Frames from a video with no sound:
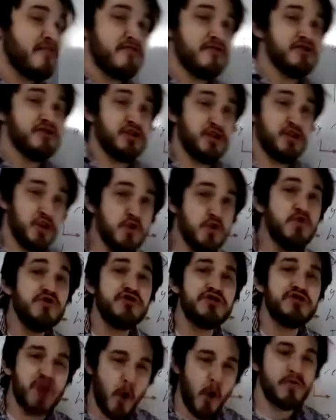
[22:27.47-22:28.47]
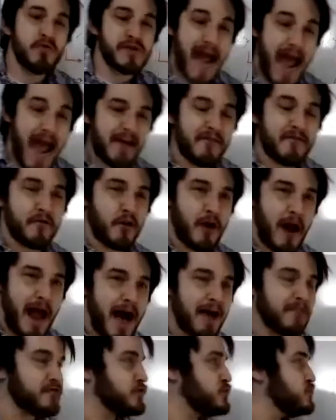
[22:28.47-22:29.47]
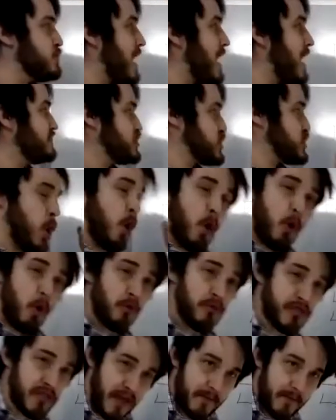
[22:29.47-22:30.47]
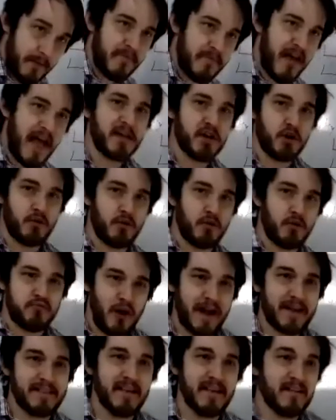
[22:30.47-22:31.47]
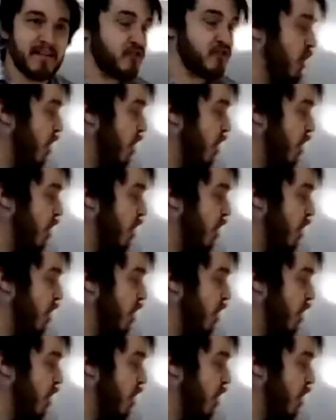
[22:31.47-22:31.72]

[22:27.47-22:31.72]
you don't ever have to have told them that you're pregnant.